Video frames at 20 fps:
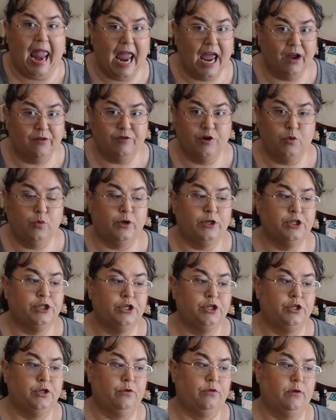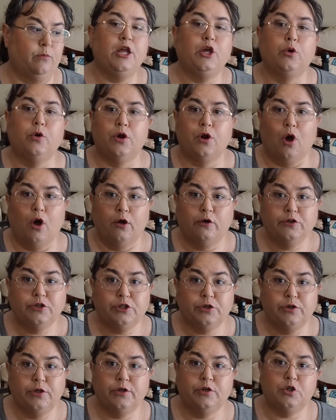Everyone should do them. You can
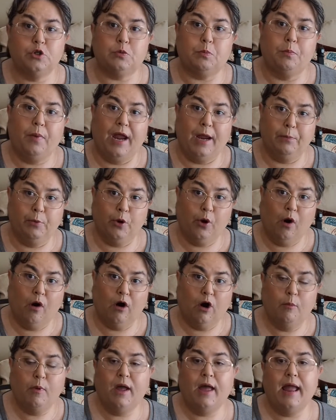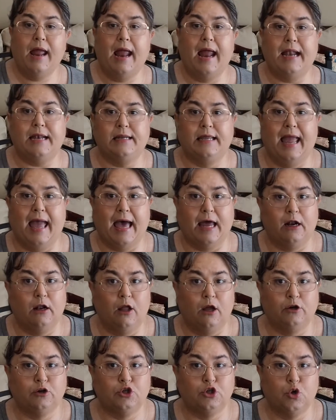also use PaperKarma and
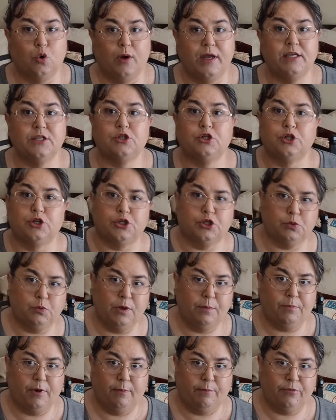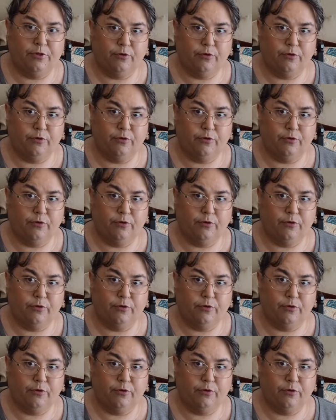Catalog Choice to sweep up the